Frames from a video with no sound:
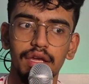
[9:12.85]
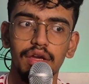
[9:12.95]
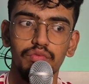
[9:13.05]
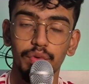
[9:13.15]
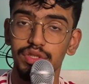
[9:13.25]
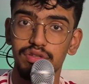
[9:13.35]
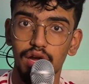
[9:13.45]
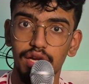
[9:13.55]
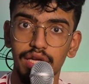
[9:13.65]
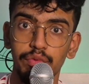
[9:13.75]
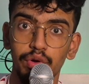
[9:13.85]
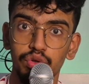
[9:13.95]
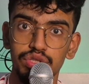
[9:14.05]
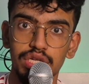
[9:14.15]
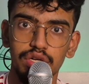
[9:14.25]
We were struggling. We were
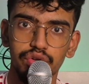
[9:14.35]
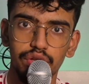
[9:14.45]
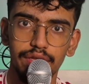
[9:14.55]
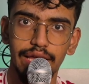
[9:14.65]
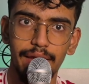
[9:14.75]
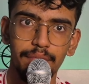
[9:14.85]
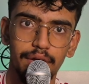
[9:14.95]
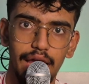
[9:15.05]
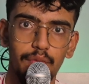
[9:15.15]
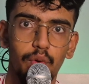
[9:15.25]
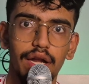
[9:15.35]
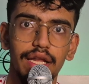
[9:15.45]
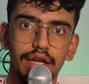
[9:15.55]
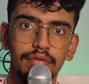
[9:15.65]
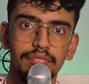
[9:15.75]
losing control of the game at
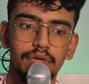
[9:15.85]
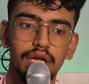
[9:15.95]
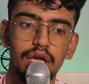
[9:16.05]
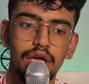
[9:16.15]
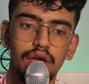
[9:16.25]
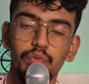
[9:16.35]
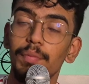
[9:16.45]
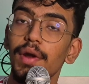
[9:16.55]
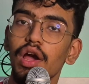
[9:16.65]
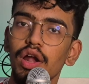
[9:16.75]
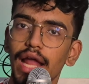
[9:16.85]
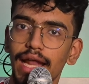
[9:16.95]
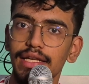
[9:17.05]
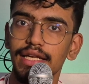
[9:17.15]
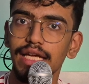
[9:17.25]
1-0. We bring on
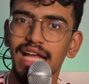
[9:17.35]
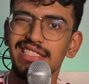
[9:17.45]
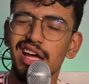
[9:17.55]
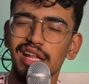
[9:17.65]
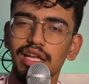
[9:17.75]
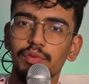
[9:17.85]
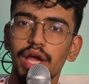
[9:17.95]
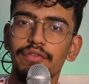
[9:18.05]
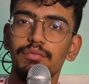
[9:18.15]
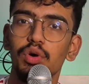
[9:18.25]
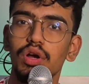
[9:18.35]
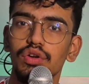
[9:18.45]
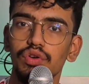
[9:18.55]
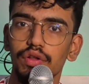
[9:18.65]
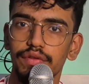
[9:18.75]
Anthony and suddenly we have more
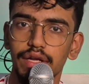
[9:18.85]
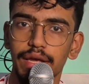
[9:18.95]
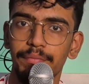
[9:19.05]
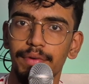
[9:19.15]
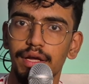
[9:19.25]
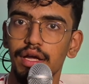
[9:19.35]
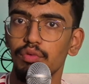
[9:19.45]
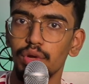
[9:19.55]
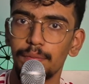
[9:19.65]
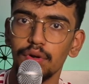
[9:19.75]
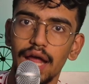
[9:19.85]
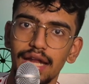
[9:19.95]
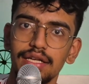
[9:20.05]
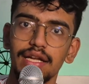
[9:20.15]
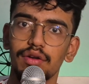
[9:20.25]
control of the game. We put
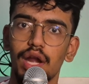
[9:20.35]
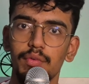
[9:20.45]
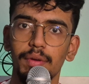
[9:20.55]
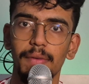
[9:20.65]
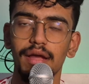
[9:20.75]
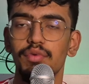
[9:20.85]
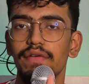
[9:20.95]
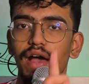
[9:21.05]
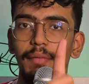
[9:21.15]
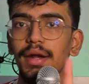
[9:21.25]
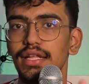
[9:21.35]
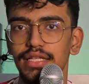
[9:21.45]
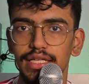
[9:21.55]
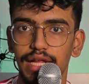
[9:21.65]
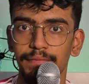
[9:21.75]
Anthony at right wing back. We have Ahmad in the
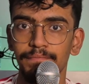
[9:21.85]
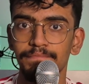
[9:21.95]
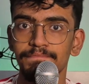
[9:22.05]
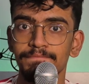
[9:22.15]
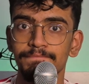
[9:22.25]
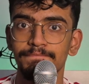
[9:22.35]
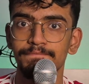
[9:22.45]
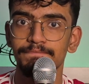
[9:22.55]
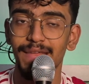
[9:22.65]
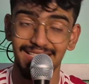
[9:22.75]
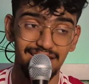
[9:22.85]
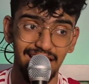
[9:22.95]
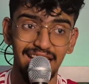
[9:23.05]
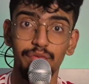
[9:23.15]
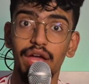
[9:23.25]
10. And
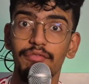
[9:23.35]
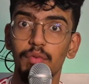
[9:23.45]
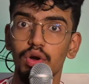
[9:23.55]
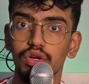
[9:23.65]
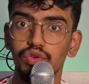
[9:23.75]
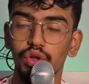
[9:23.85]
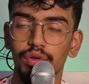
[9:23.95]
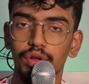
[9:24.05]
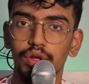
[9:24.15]
suddenly we have more control.